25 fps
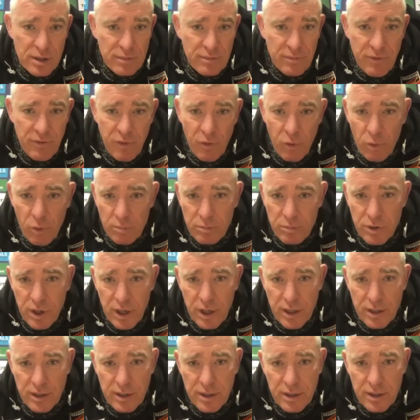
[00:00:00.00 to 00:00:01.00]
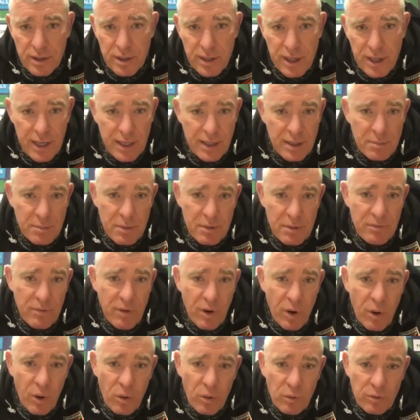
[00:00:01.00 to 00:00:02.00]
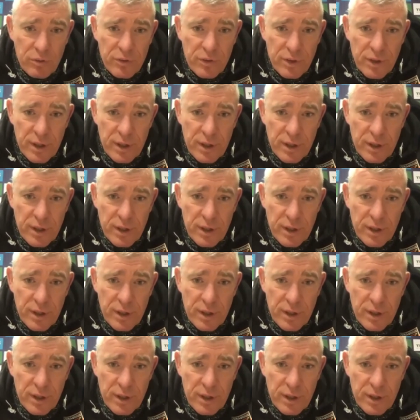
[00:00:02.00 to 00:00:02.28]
inform changes, get them involved,